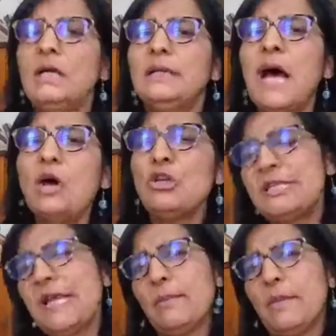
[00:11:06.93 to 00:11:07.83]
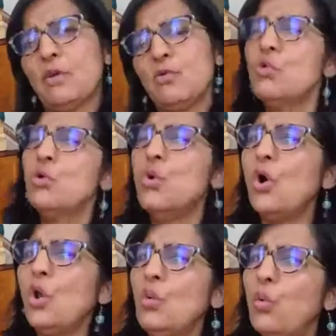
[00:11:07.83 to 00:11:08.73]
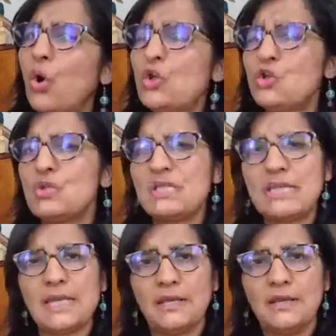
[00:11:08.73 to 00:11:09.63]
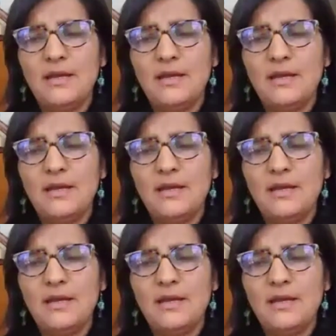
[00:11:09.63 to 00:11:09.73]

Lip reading: Now tell me, who all want to see